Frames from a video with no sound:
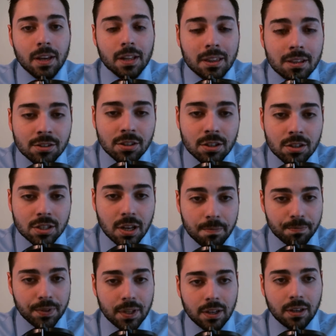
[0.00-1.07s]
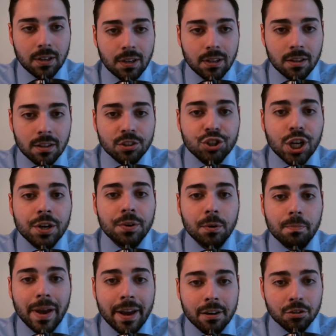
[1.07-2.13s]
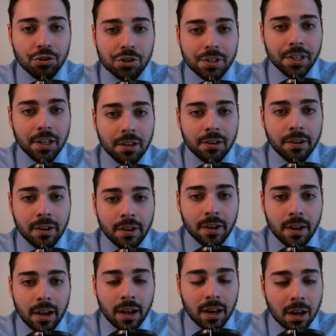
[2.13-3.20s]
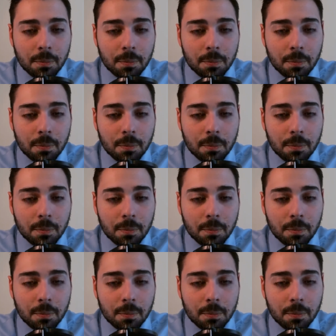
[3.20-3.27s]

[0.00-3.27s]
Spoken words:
This is something the general manager did, and I